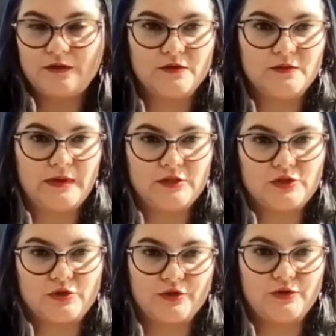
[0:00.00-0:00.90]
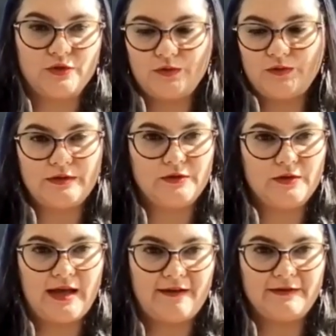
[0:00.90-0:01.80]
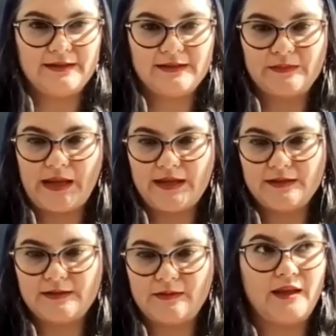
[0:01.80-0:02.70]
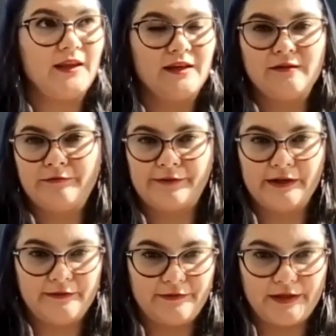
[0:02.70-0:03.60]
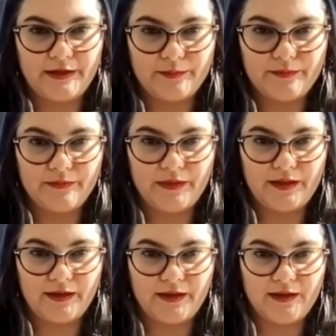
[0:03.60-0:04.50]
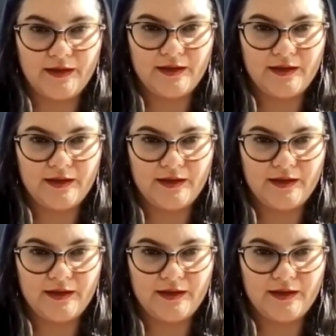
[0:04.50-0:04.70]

Just make sure don't have any space in front of the